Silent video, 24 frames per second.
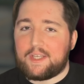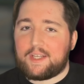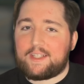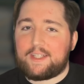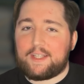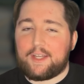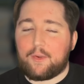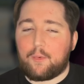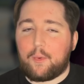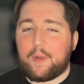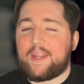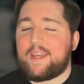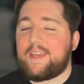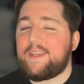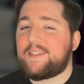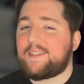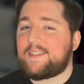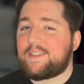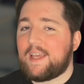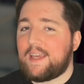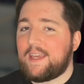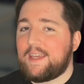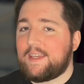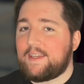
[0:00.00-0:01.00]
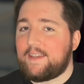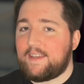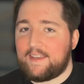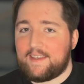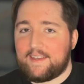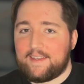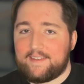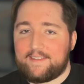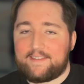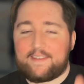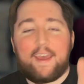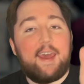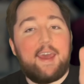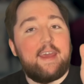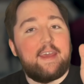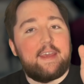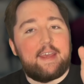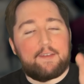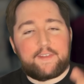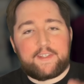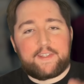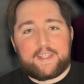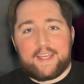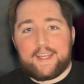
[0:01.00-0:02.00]
clear, what he's saying is,
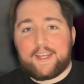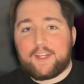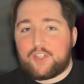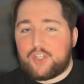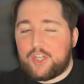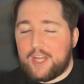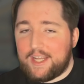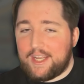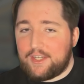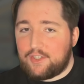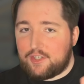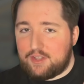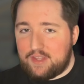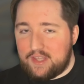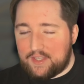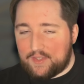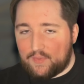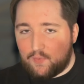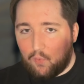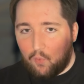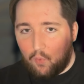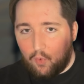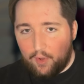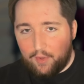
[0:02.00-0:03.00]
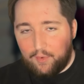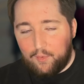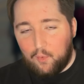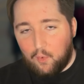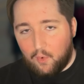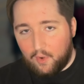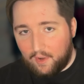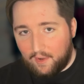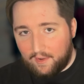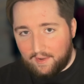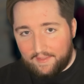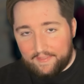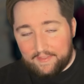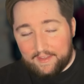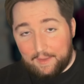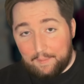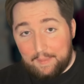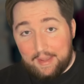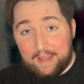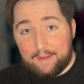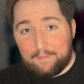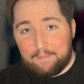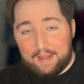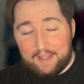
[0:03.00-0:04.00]
if Sega changed this one word on the
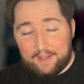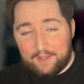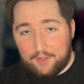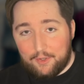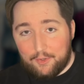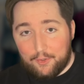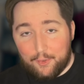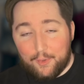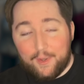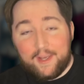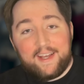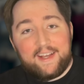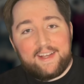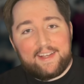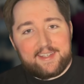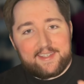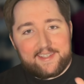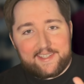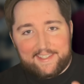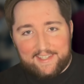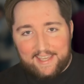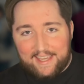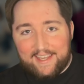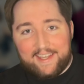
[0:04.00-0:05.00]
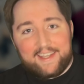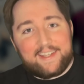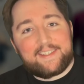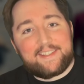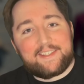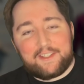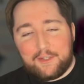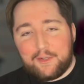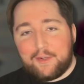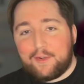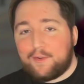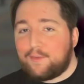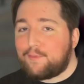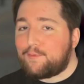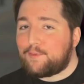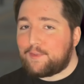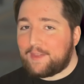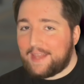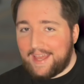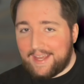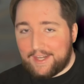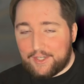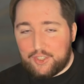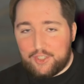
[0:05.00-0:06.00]
command menu, Sega's new
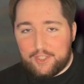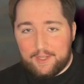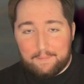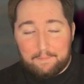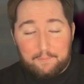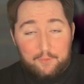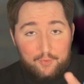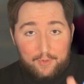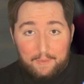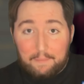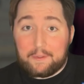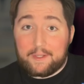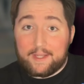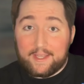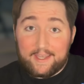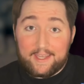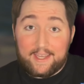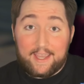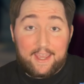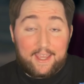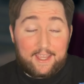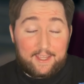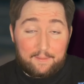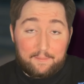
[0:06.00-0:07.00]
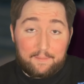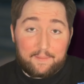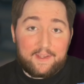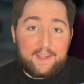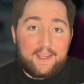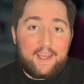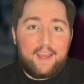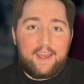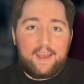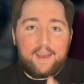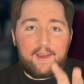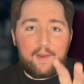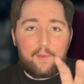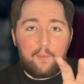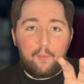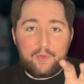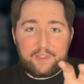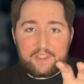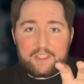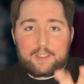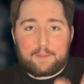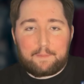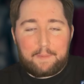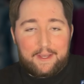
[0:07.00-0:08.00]
flagship AAA game
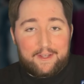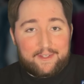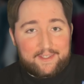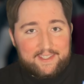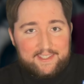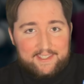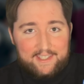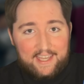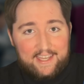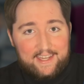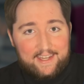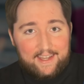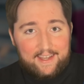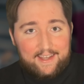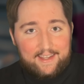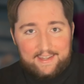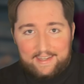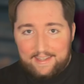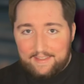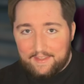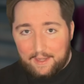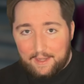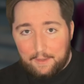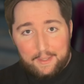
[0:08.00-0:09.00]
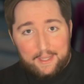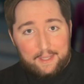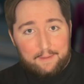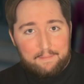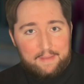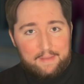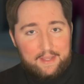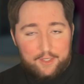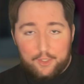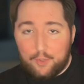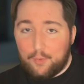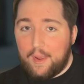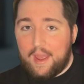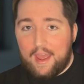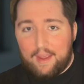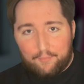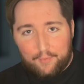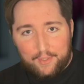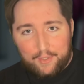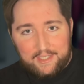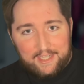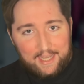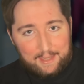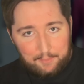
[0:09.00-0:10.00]
would spell Sega in the command menu
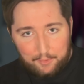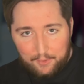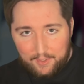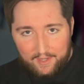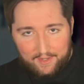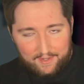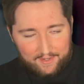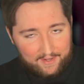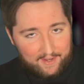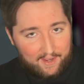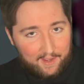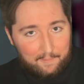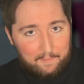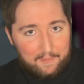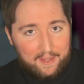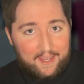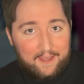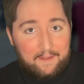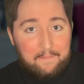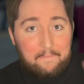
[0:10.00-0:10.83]
every time you got in combat.